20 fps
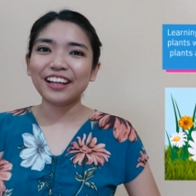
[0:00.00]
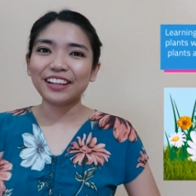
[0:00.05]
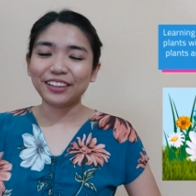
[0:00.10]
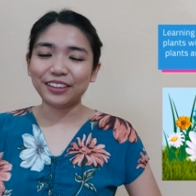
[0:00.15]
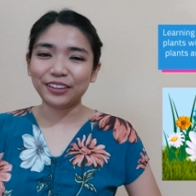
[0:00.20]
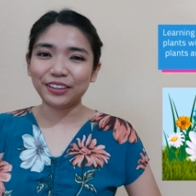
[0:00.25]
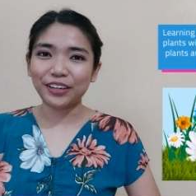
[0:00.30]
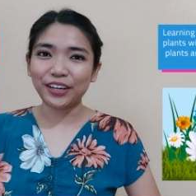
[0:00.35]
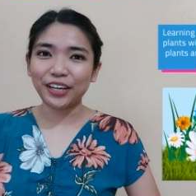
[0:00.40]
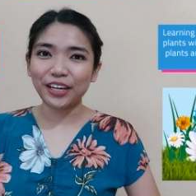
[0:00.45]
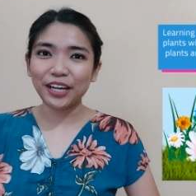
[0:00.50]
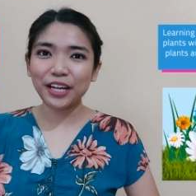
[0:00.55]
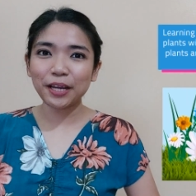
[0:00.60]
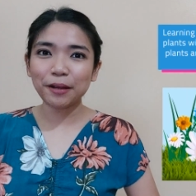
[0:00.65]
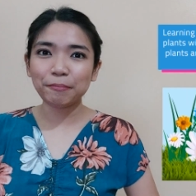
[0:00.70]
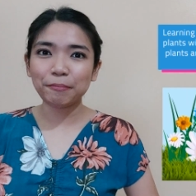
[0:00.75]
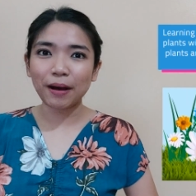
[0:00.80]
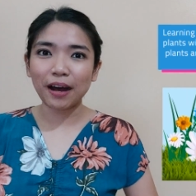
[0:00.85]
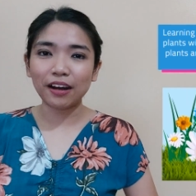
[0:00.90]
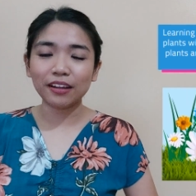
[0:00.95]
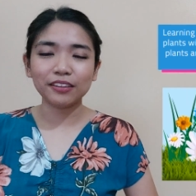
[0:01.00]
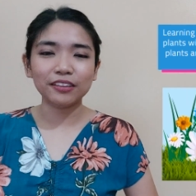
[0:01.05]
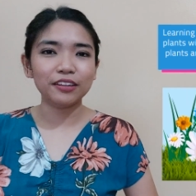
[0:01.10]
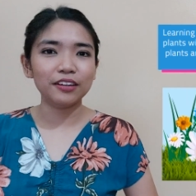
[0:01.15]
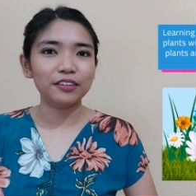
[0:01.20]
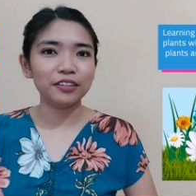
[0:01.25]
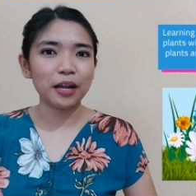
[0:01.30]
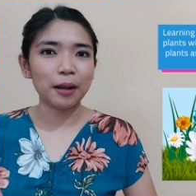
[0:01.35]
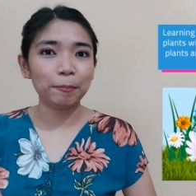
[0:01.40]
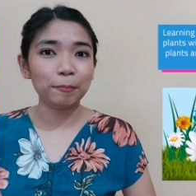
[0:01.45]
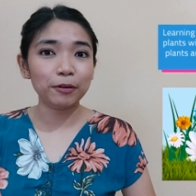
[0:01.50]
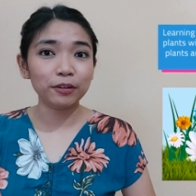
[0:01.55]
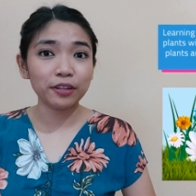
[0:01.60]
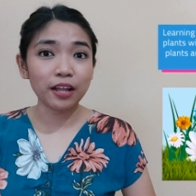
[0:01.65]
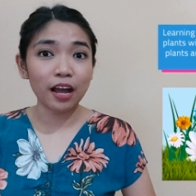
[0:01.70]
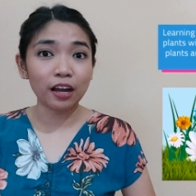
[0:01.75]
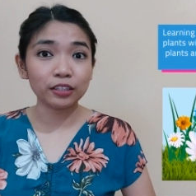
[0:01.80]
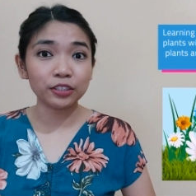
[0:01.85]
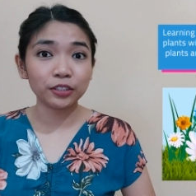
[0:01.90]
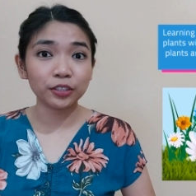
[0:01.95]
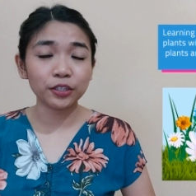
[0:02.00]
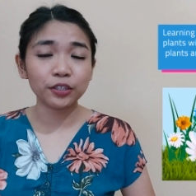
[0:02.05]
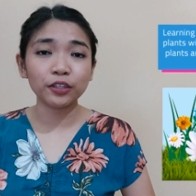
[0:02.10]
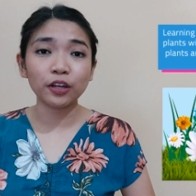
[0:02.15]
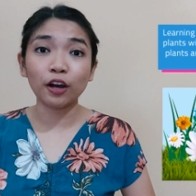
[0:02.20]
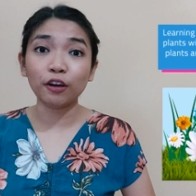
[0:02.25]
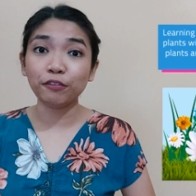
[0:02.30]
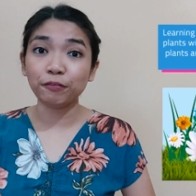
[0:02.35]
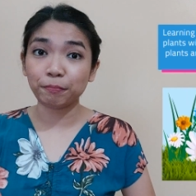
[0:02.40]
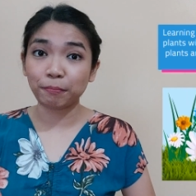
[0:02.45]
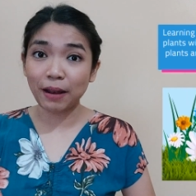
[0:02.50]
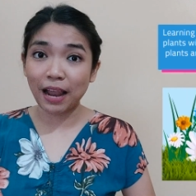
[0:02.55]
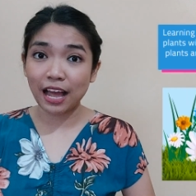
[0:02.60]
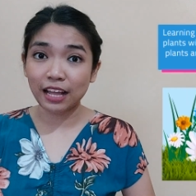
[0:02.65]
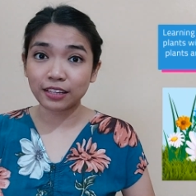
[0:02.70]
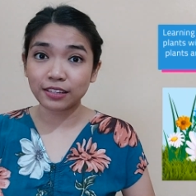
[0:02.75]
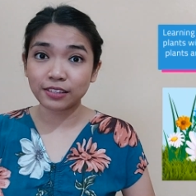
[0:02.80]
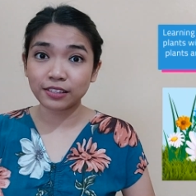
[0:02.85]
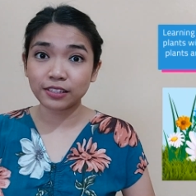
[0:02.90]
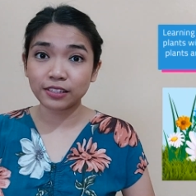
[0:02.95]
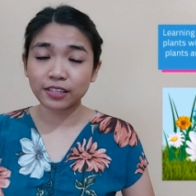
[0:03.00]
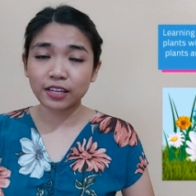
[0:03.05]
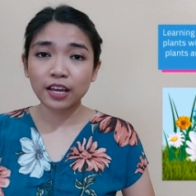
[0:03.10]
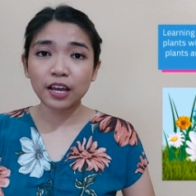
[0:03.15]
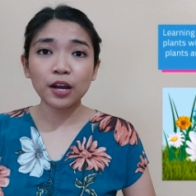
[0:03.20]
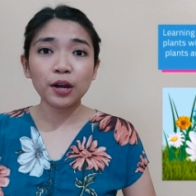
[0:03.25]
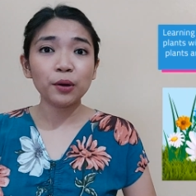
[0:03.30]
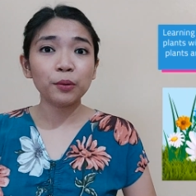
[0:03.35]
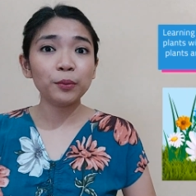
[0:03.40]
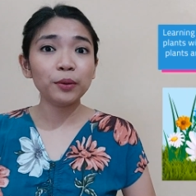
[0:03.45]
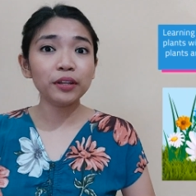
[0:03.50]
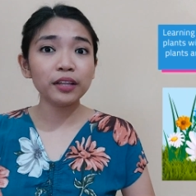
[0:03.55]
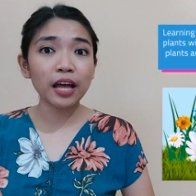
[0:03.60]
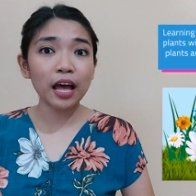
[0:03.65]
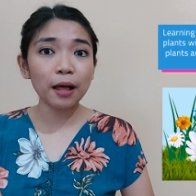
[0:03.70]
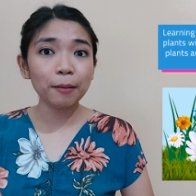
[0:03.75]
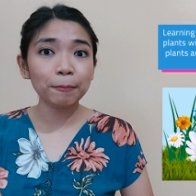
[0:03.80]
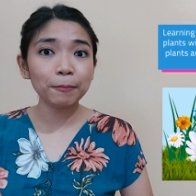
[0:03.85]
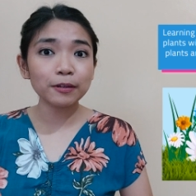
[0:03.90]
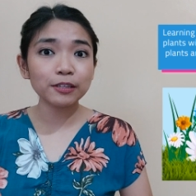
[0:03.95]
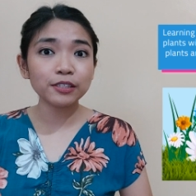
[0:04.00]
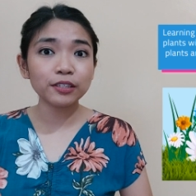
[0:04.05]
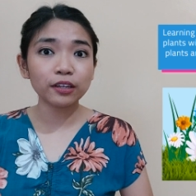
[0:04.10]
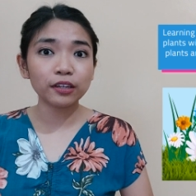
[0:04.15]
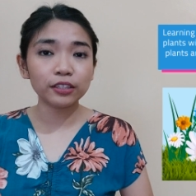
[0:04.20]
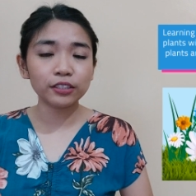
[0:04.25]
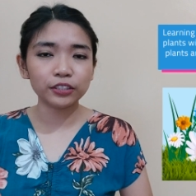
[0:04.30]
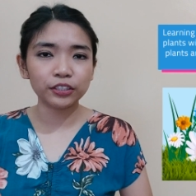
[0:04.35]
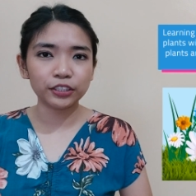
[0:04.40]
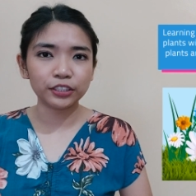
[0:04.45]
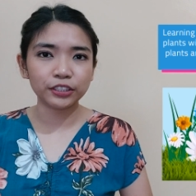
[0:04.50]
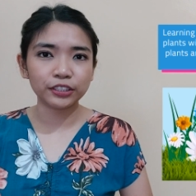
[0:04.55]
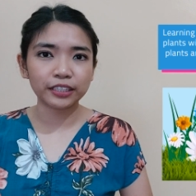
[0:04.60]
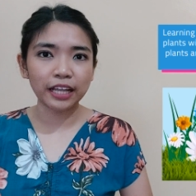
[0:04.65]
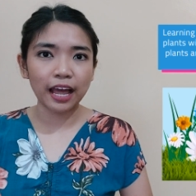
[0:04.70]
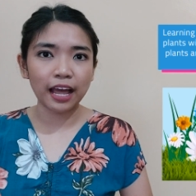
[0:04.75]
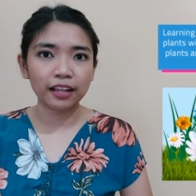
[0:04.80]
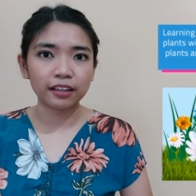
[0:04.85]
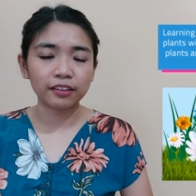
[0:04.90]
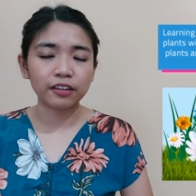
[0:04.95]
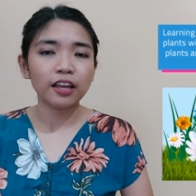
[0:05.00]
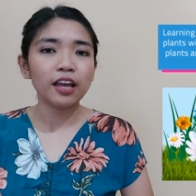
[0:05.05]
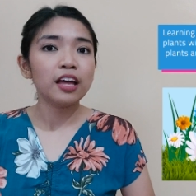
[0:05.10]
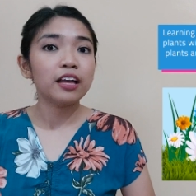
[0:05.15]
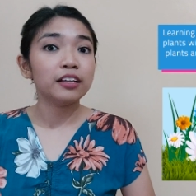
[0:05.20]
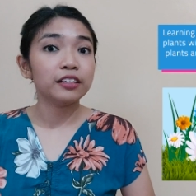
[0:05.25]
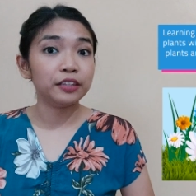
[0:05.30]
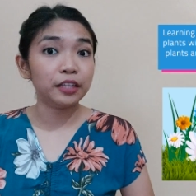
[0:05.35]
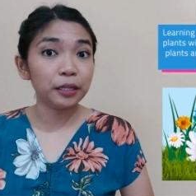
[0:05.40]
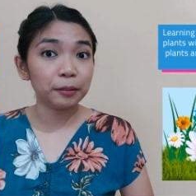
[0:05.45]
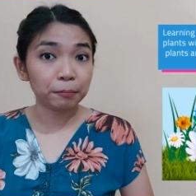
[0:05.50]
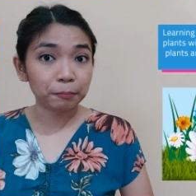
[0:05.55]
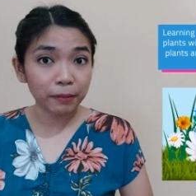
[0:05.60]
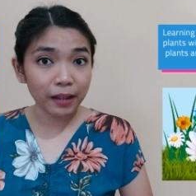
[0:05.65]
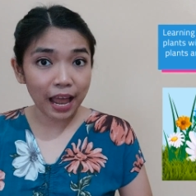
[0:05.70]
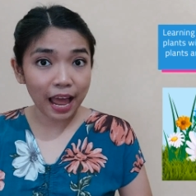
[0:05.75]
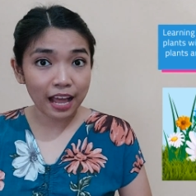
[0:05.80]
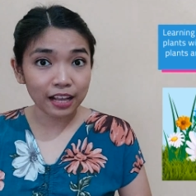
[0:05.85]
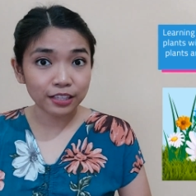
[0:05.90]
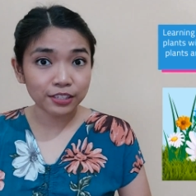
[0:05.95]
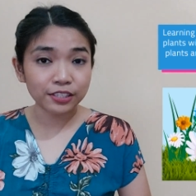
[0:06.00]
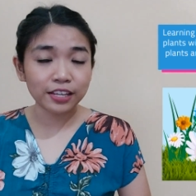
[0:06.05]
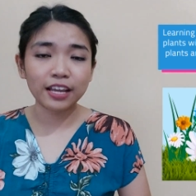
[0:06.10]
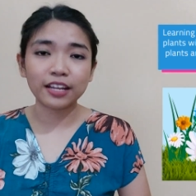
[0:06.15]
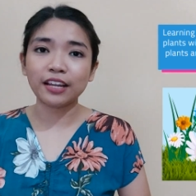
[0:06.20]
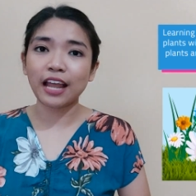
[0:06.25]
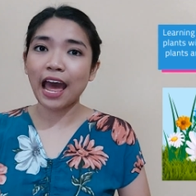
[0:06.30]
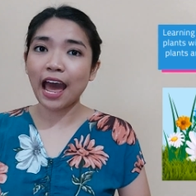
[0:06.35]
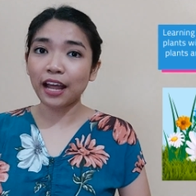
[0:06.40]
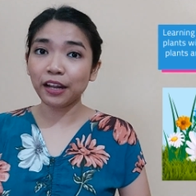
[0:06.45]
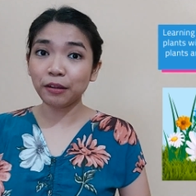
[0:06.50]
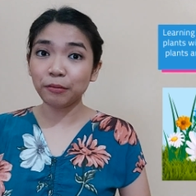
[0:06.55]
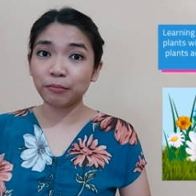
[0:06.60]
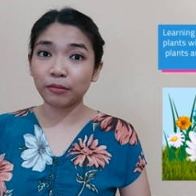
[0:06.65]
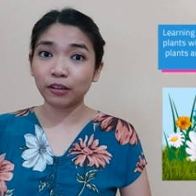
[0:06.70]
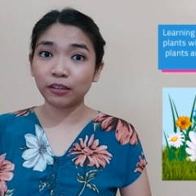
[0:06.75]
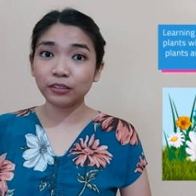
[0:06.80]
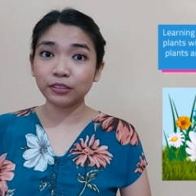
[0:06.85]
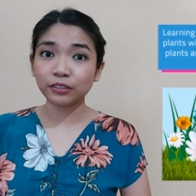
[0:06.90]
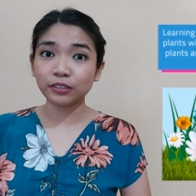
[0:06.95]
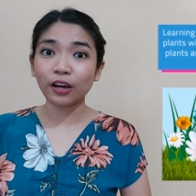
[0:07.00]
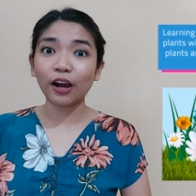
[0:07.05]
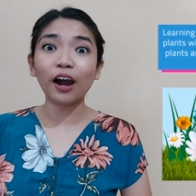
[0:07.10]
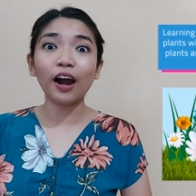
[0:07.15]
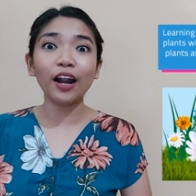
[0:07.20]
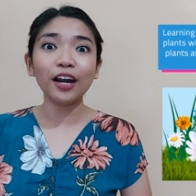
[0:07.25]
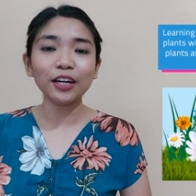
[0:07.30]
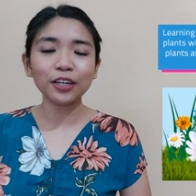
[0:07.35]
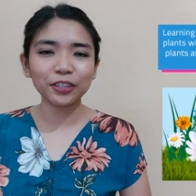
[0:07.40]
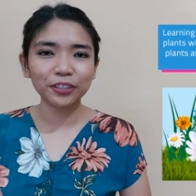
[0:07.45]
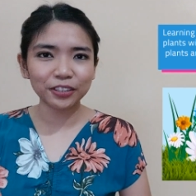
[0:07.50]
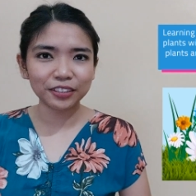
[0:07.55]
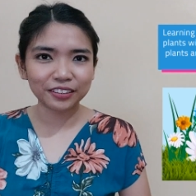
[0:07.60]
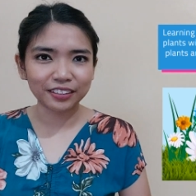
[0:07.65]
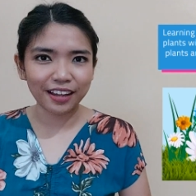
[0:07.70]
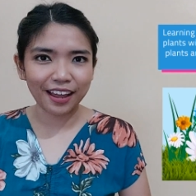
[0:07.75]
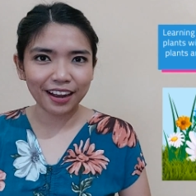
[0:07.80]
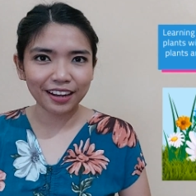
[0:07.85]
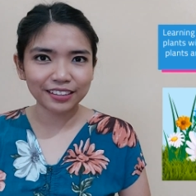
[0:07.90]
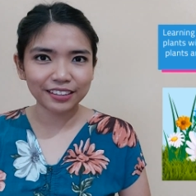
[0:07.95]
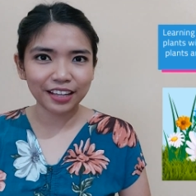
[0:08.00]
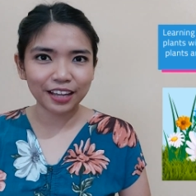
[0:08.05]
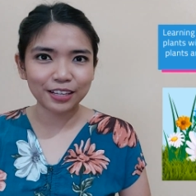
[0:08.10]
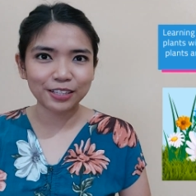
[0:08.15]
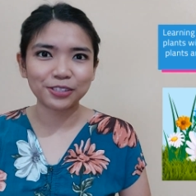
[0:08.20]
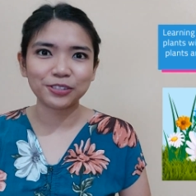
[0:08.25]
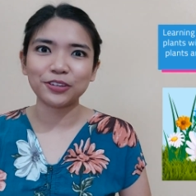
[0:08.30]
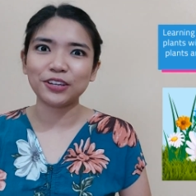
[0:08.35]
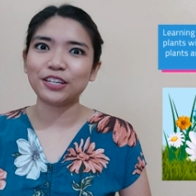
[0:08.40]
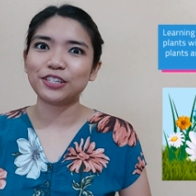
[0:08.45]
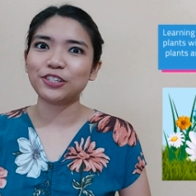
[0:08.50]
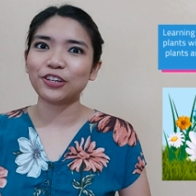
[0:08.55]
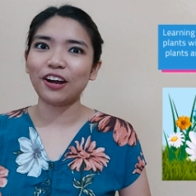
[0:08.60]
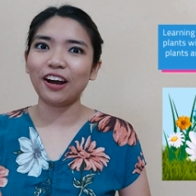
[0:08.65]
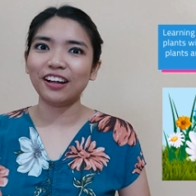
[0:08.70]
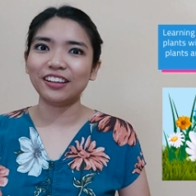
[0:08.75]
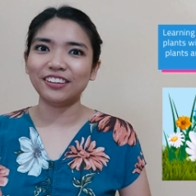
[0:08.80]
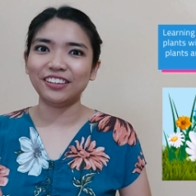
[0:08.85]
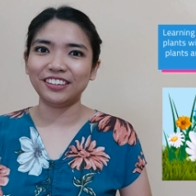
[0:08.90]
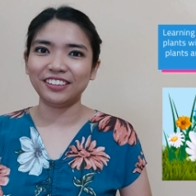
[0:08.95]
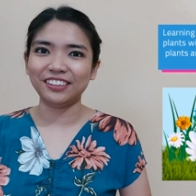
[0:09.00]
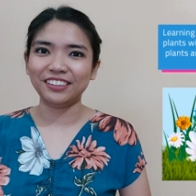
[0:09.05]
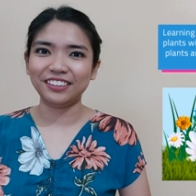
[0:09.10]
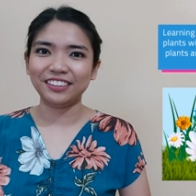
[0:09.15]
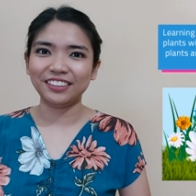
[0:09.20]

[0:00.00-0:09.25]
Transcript: Learning about the reproduction of plants will help us understand that plants and animals are connected to each other.